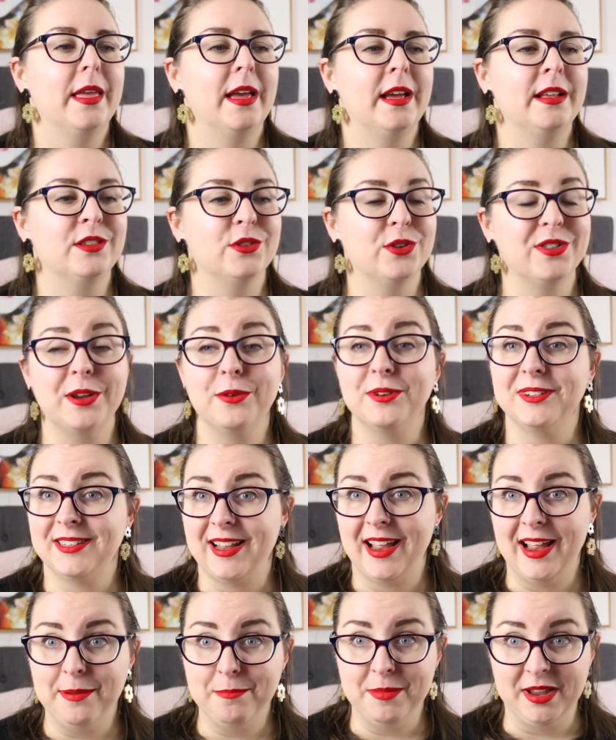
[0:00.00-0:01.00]
And so there is
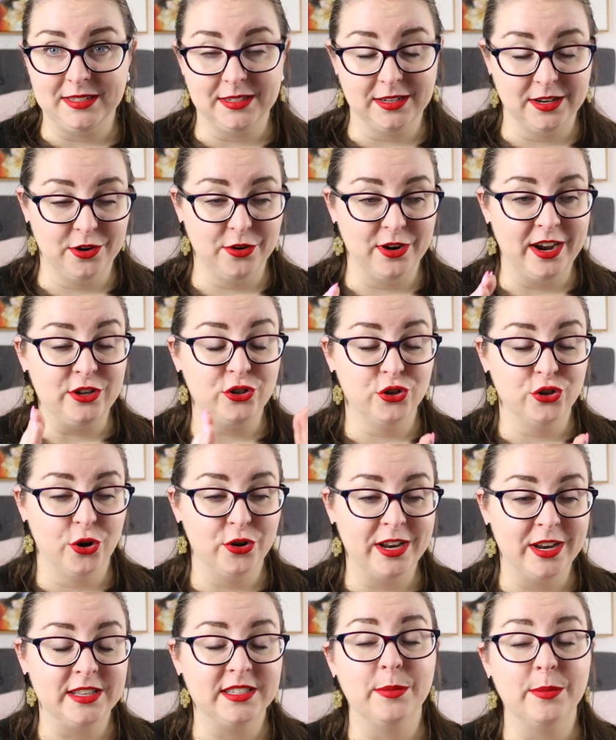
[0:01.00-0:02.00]
a massacre, and
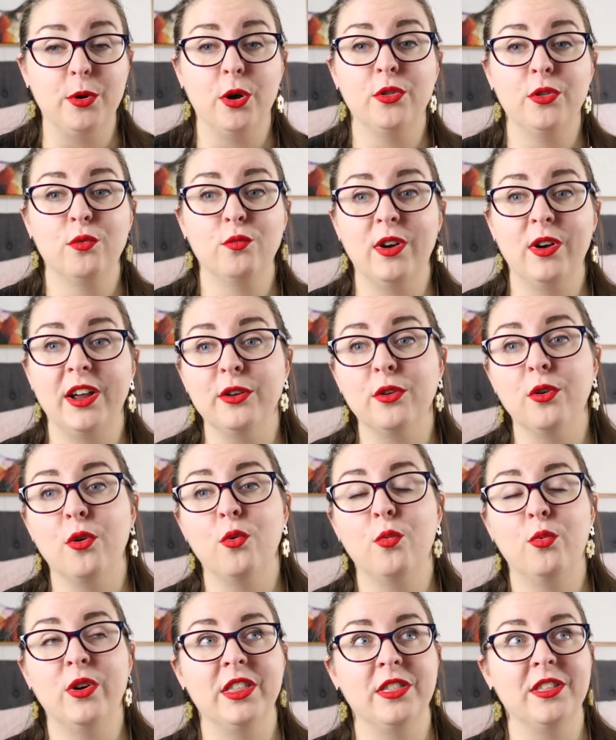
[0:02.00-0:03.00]
Joan ends up on the run
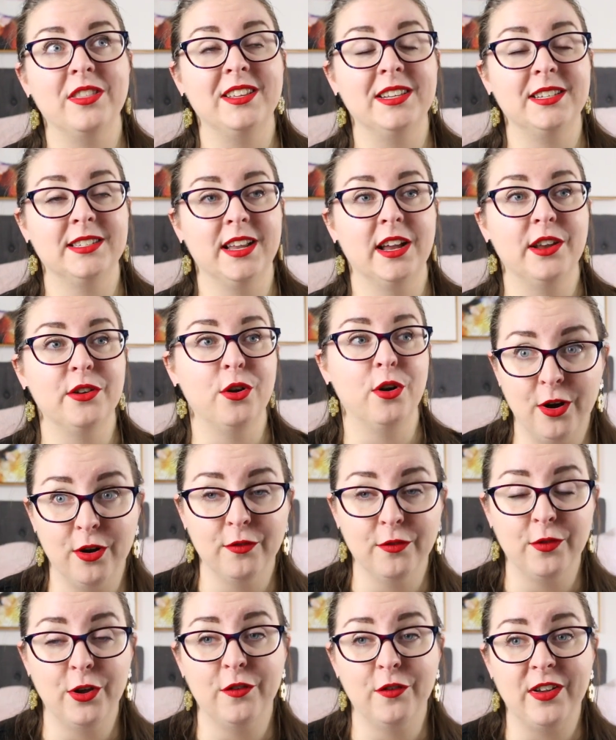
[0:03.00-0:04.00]
with the son
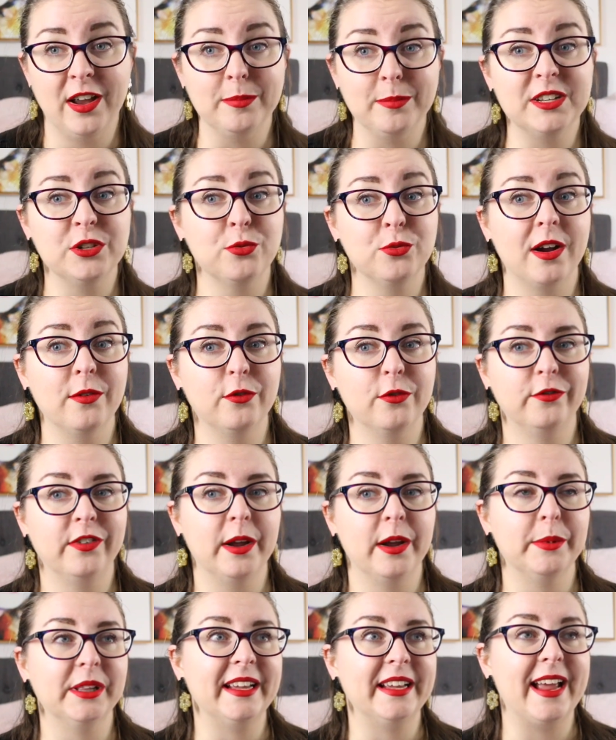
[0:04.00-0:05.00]
of her family's rival
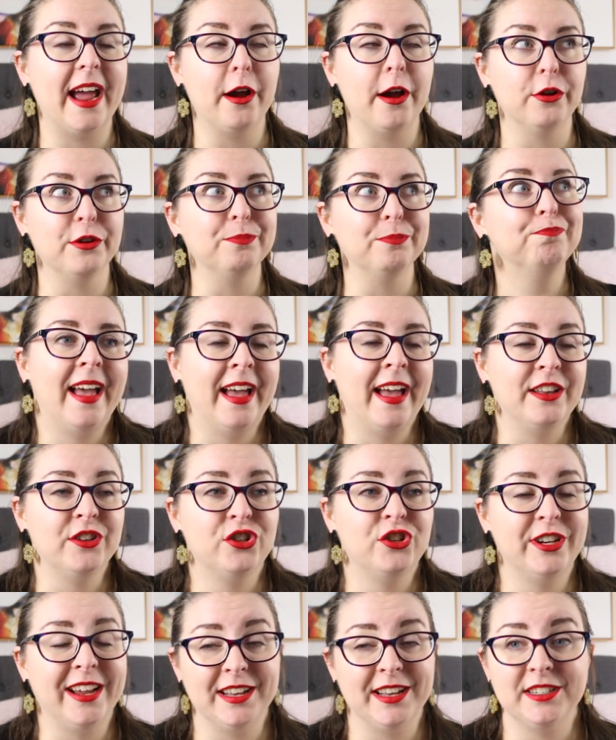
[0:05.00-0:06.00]
family, Aaron. And
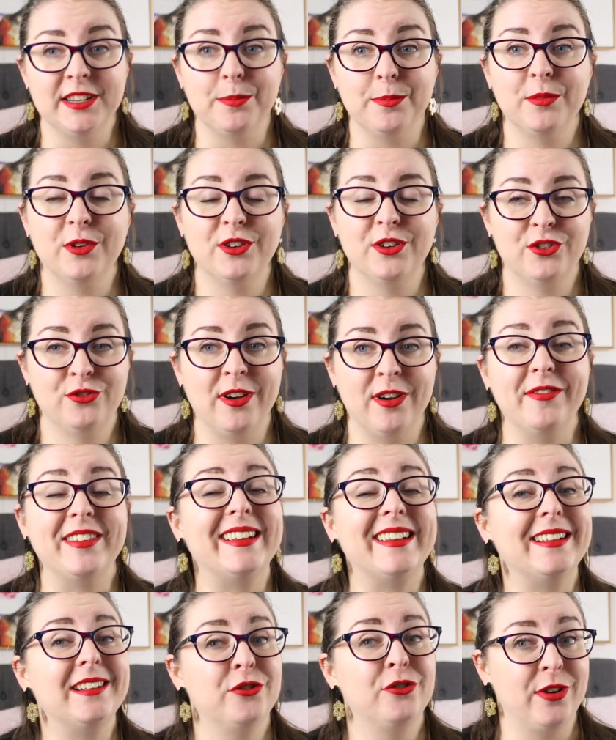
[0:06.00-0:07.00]
she ends up
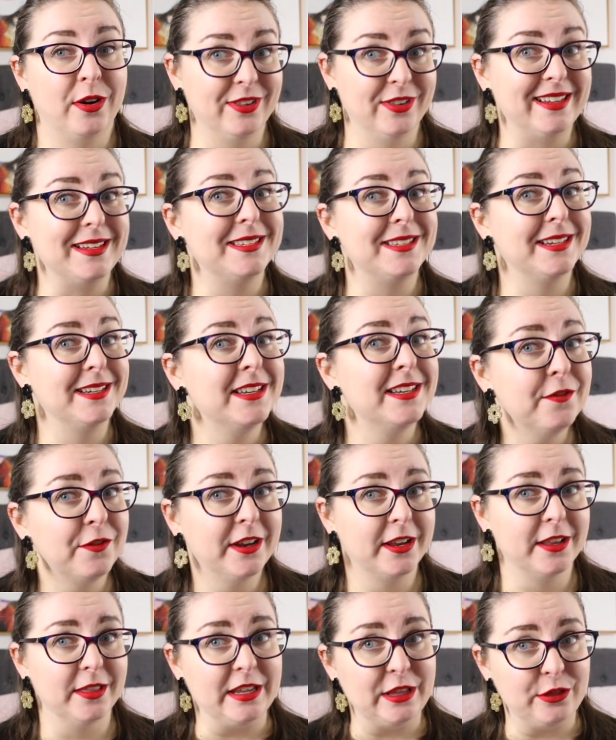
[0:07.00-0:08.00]
traveling
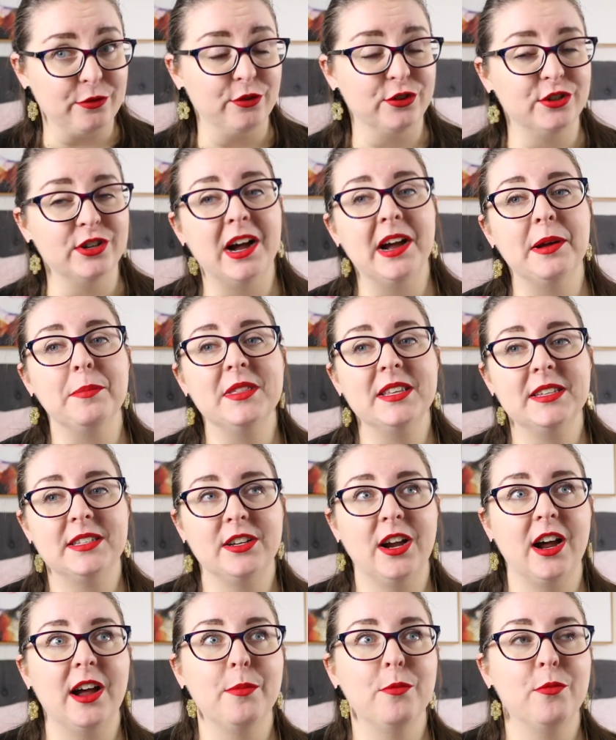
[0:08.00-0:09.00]
significantly through time this
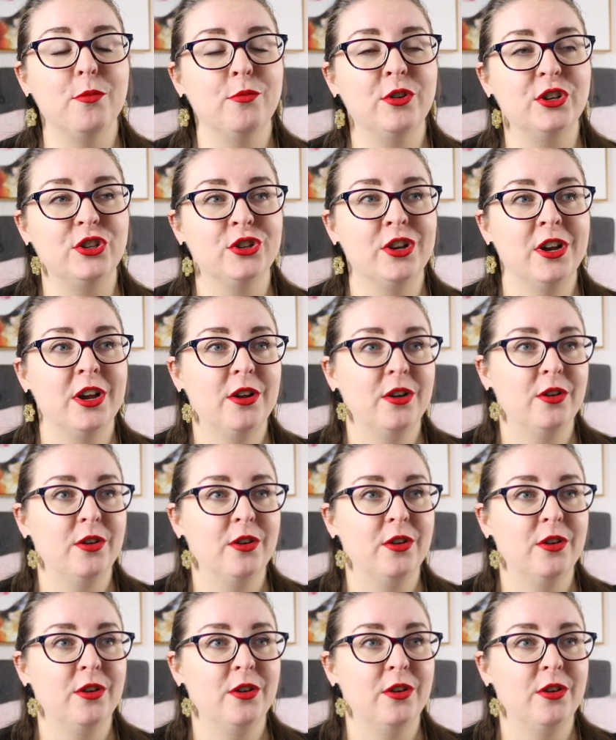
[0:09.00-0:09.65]
time, which